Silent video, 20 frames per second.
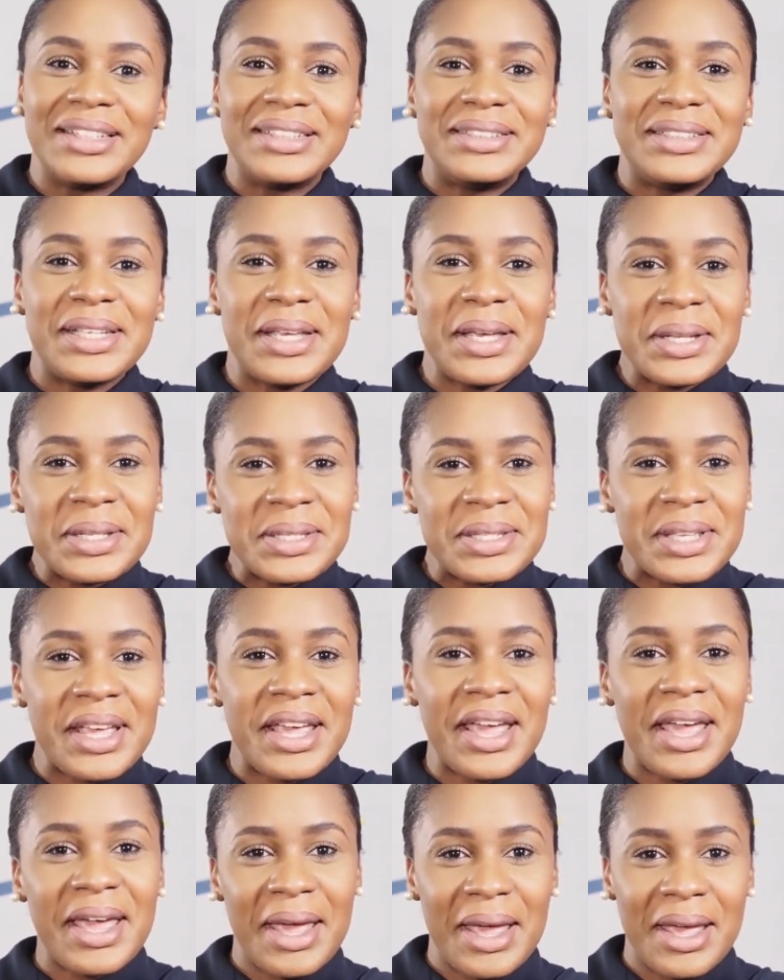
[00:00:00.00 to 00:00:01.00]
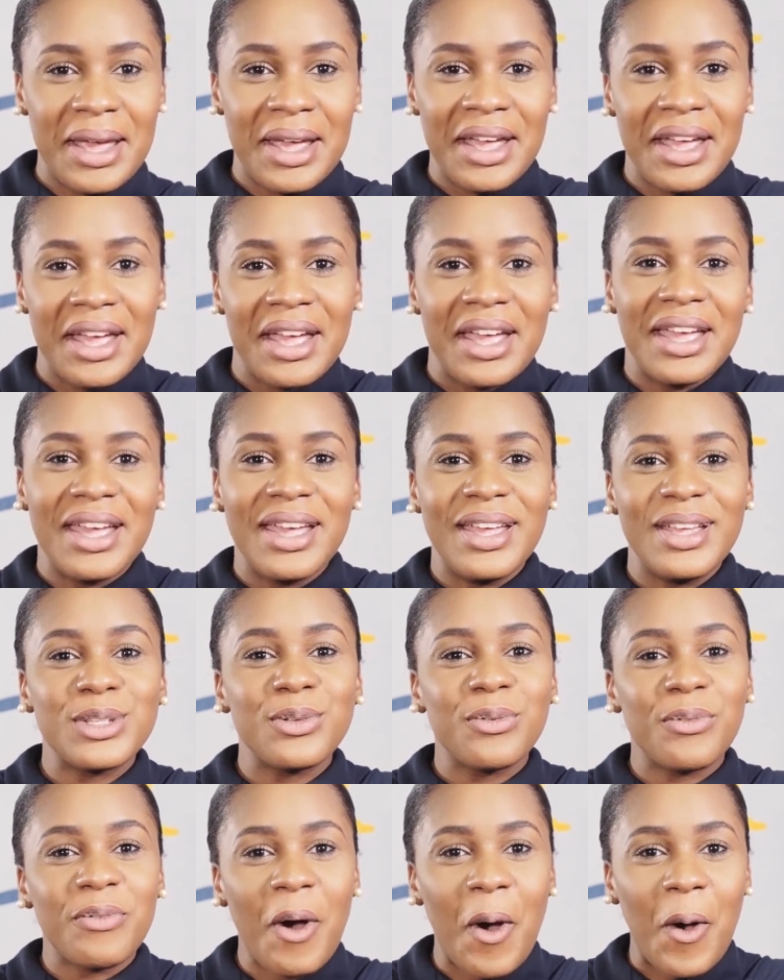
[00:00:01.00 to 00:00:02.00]
DETA
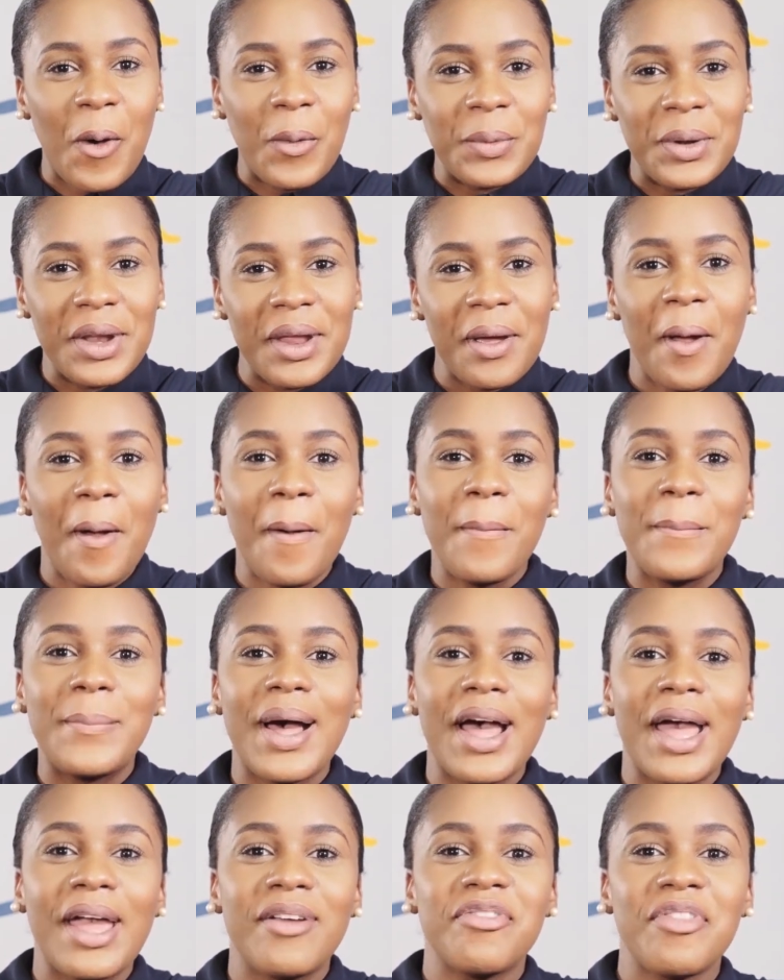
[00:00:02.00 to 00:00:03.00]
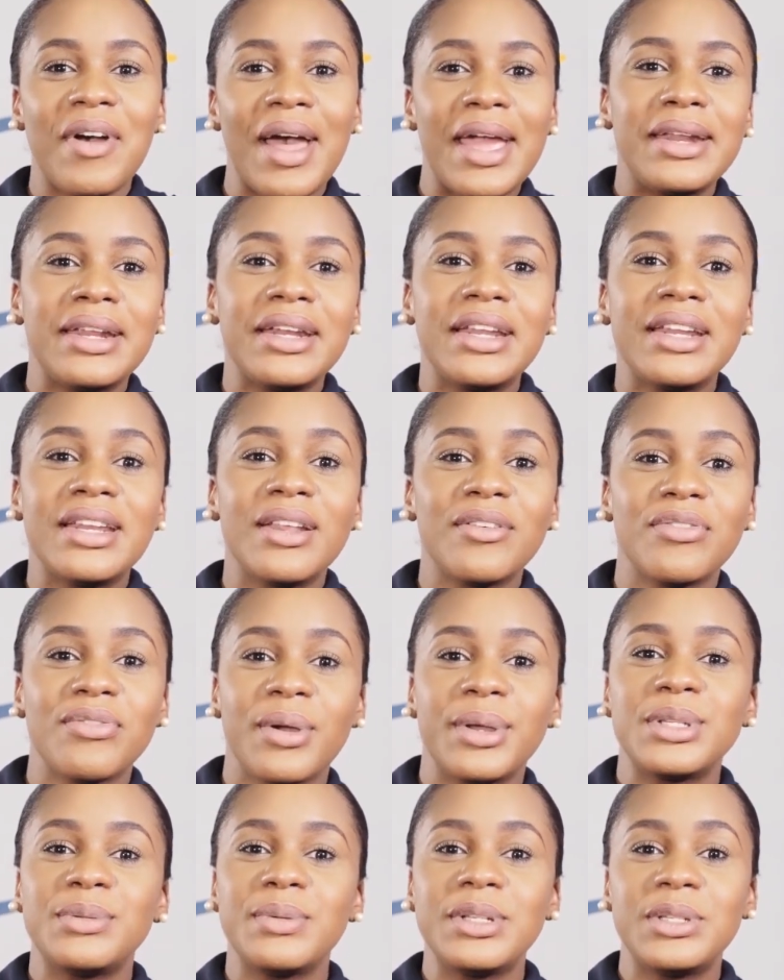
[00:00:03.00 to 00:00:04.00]
is found by finding the
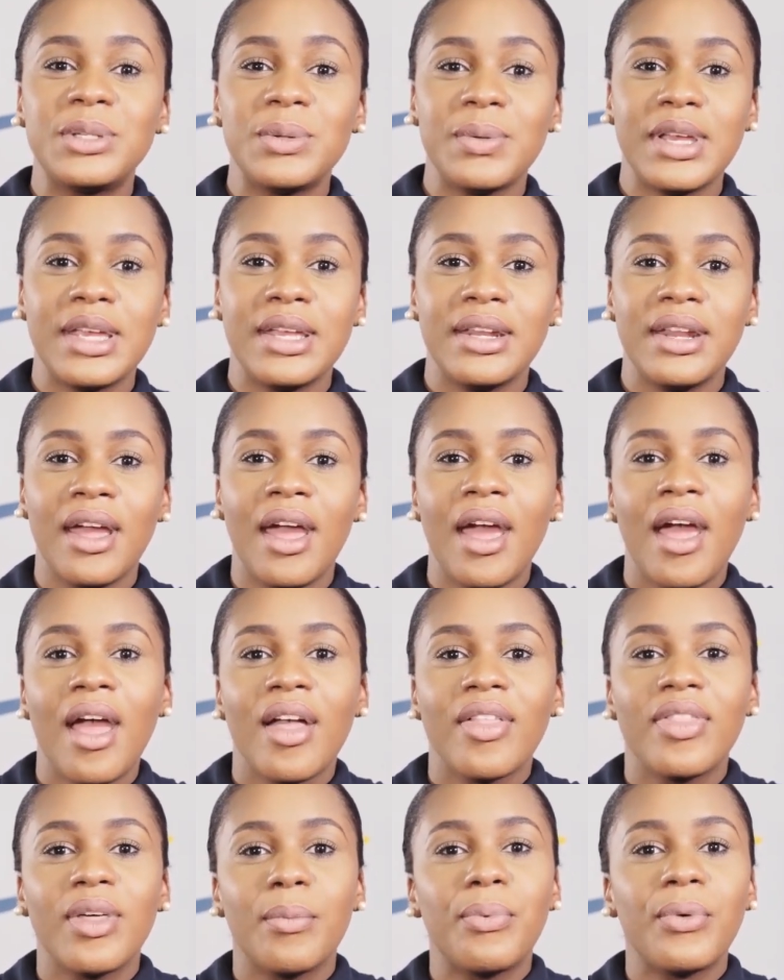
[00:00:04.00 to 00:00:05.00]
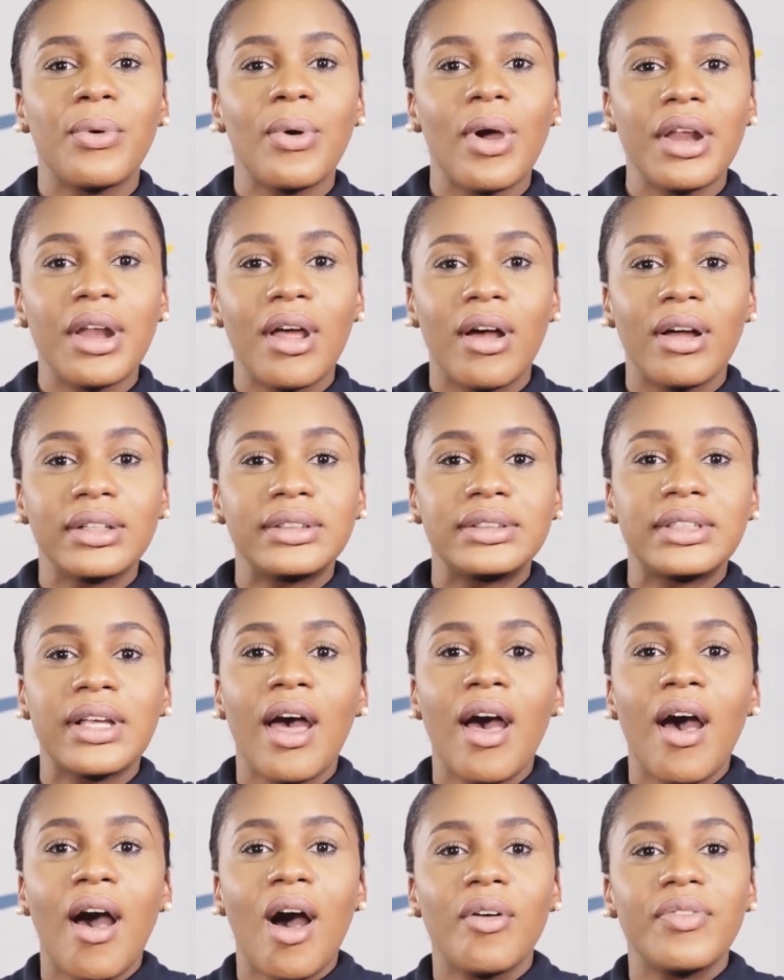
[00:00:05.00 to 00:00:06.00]
difference between the product
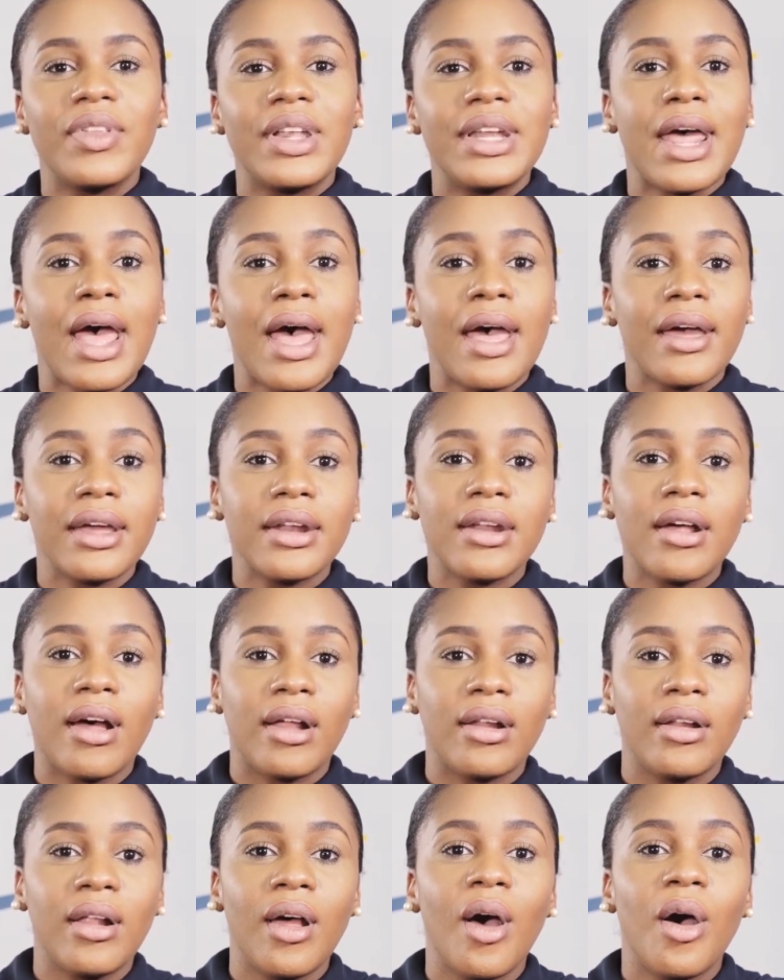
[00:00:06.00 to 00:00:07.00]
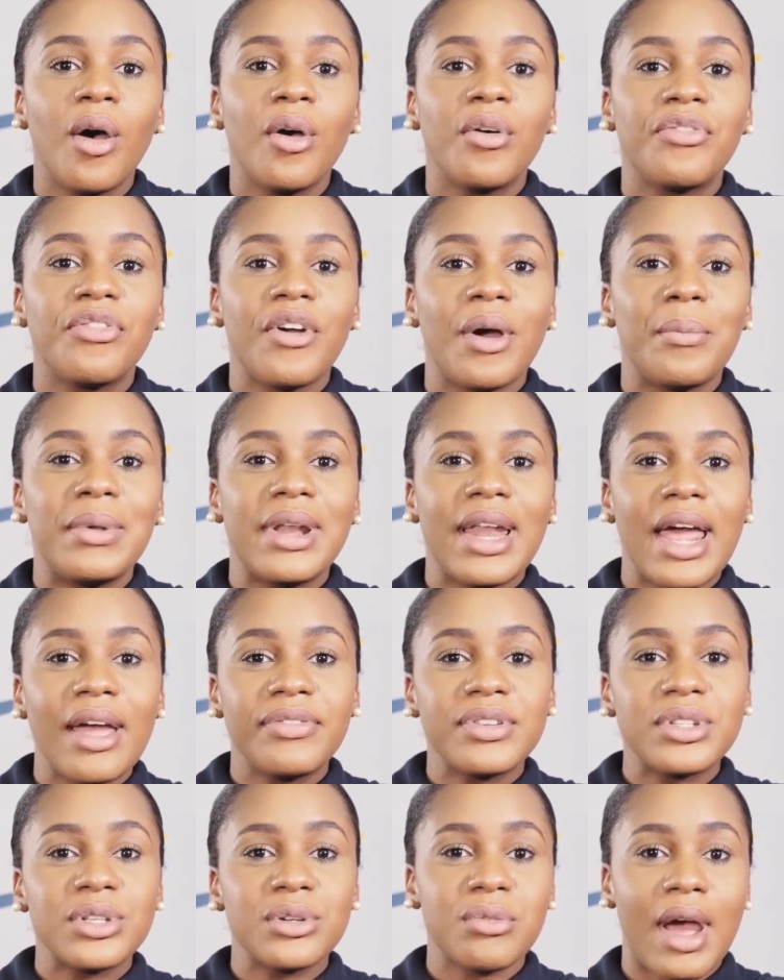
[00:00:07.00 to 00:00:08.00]
of the diagonal from
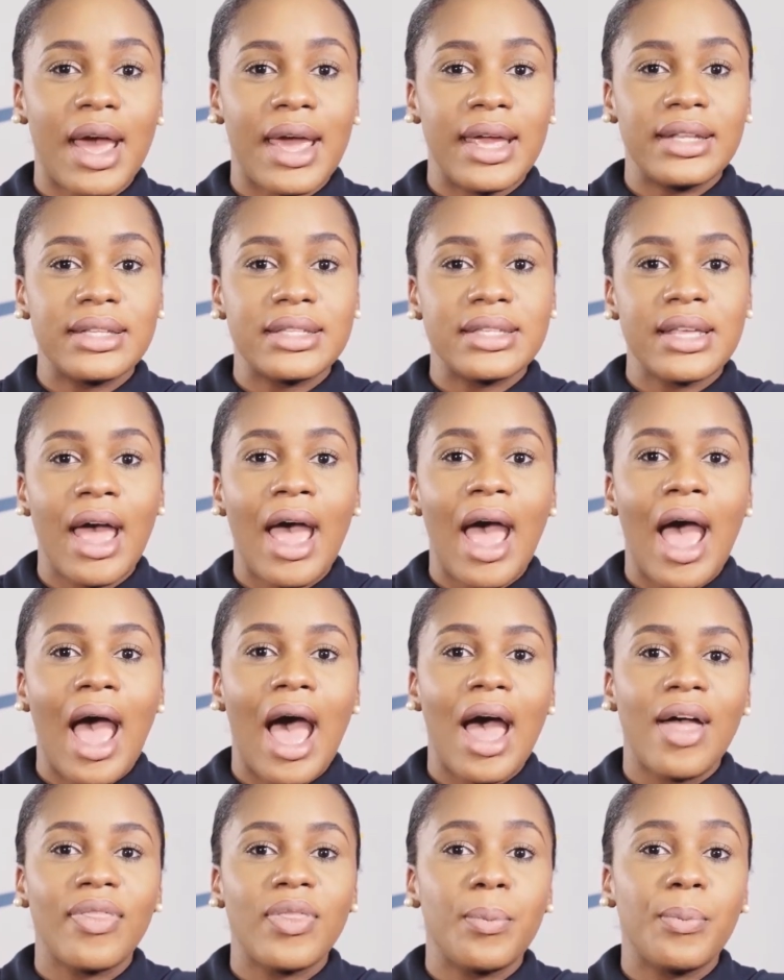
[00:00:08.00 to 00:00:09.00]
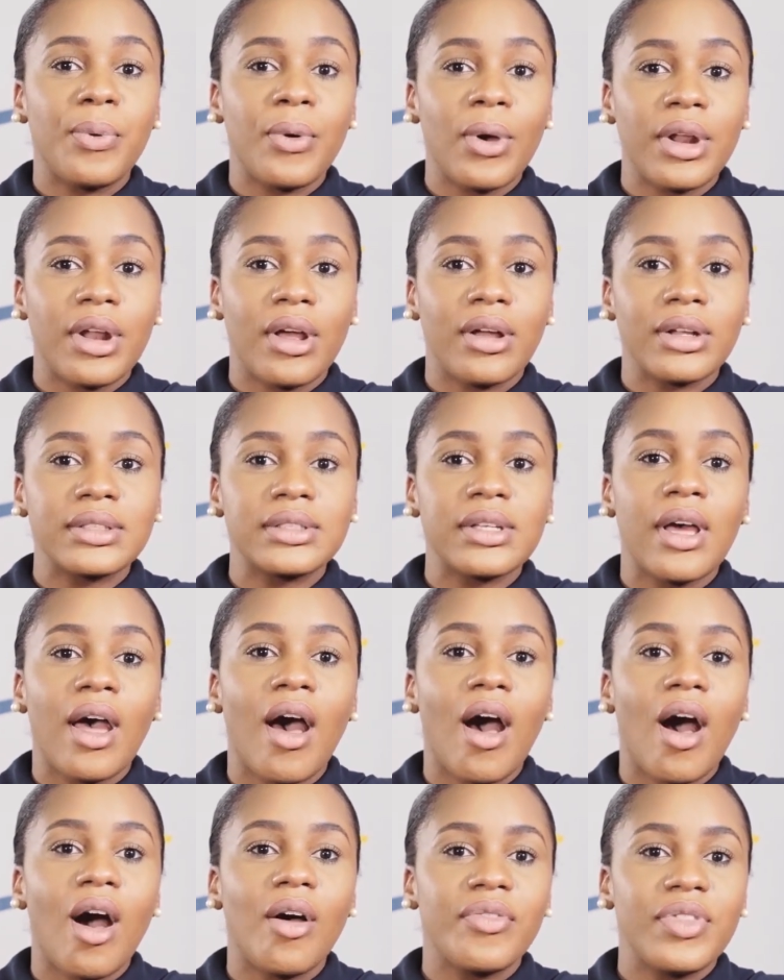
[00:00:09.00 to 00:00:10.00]
left to right and the product
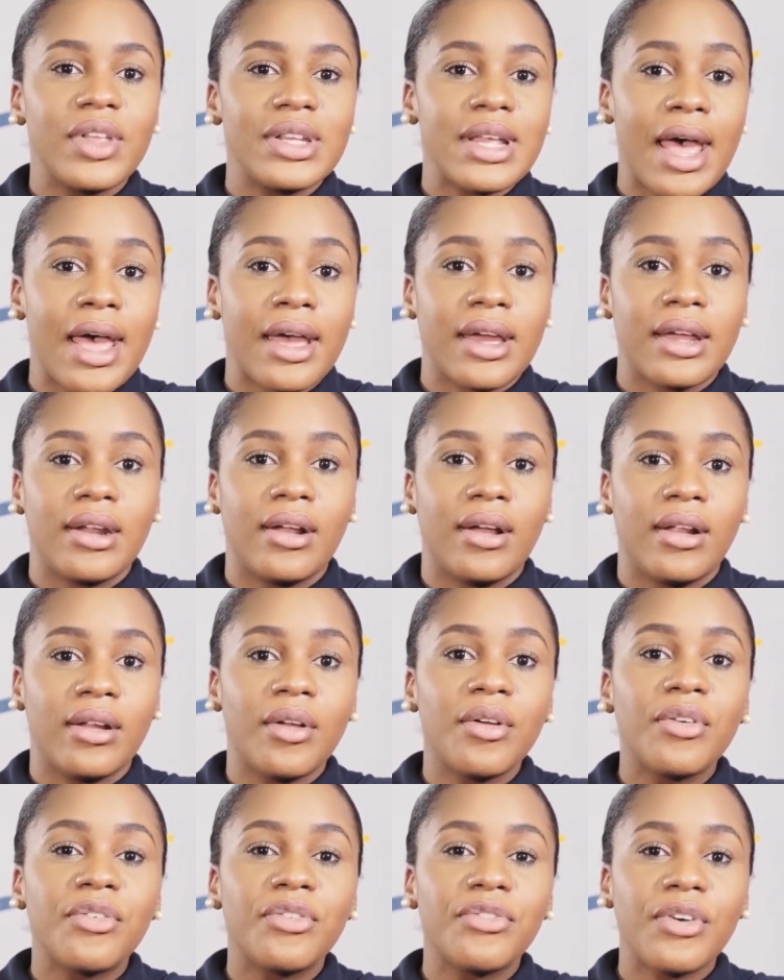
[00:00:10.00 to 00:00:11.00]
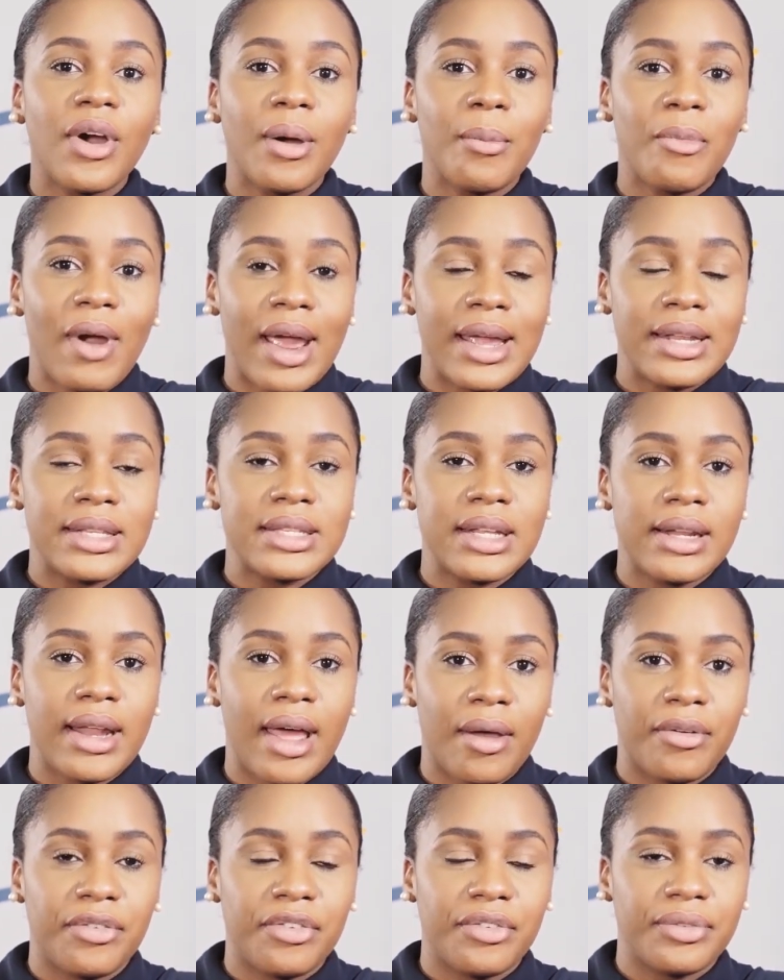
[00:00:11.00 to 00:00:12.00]
of the diagonal from right to
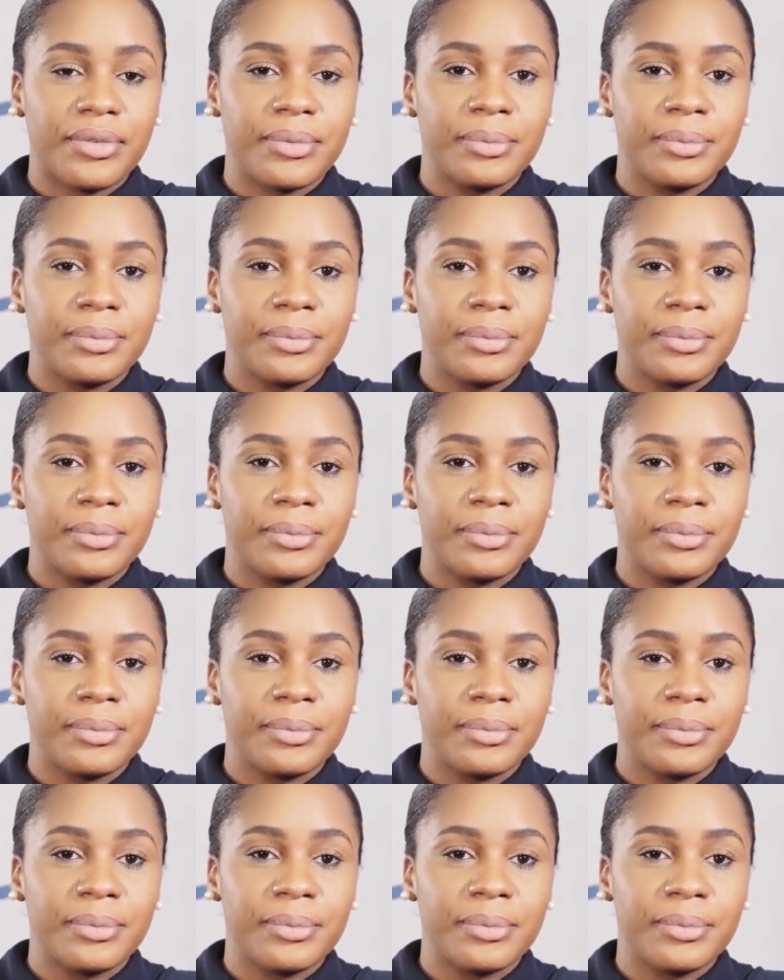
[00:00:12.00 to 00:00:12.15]
left.